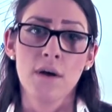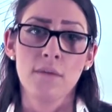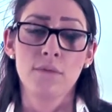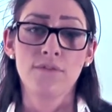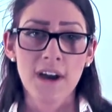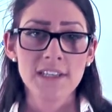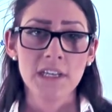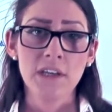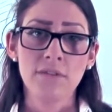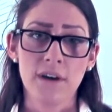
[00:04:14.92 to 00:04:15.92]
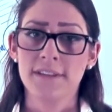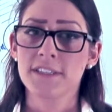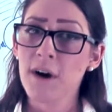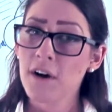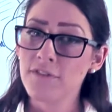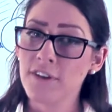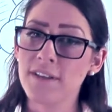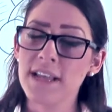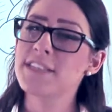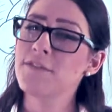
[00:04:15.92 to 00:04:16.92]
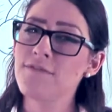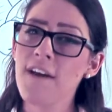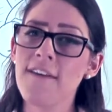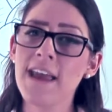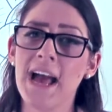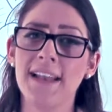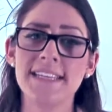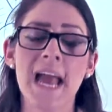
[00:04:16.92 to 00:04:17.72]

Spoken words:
Providing you own a smartphone, there's a very handy